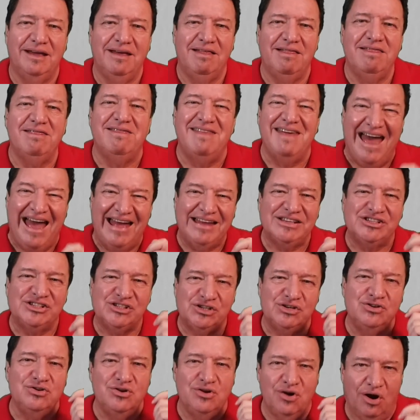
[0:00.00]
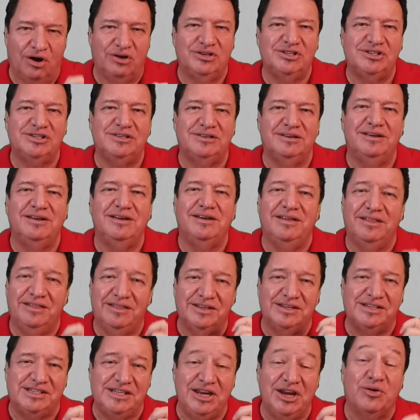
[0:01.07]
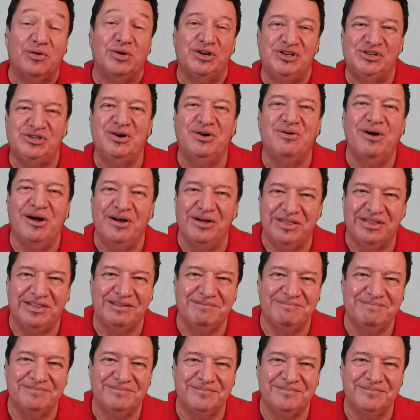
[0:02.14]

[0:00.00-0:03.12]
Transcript: That's not the secret to growth.